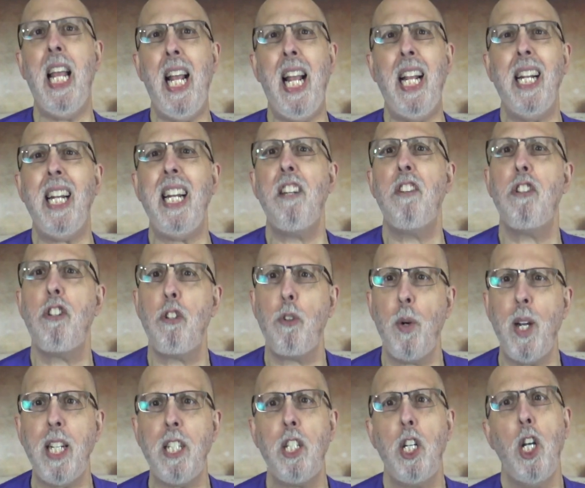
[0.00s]
had a
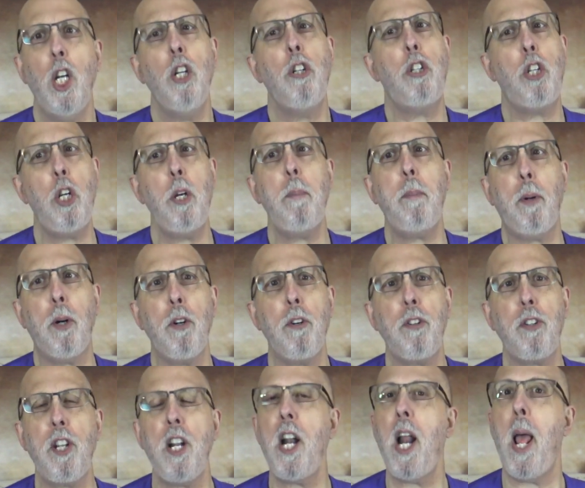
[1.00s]
strict two
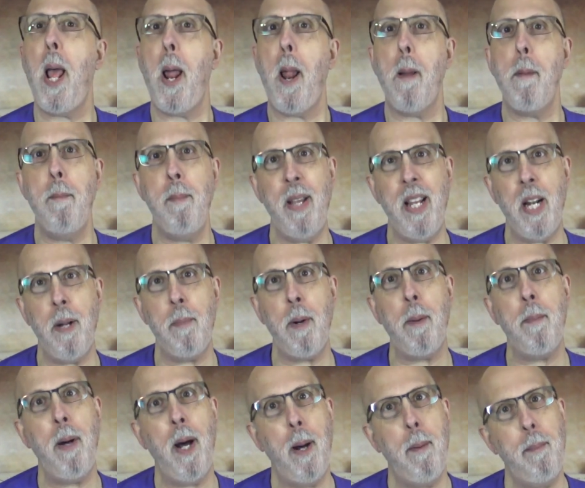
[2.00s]
person
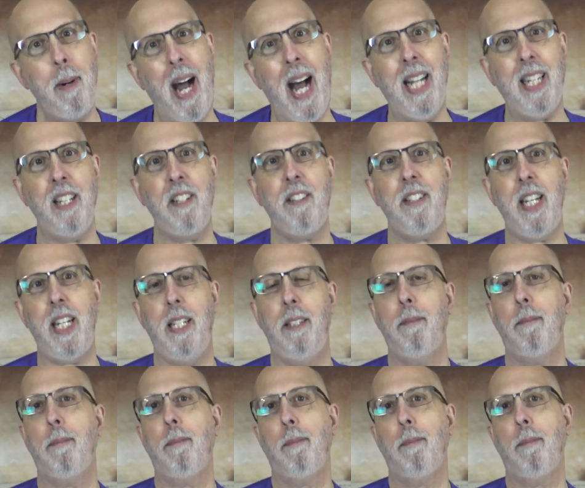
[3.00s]
minimum policy.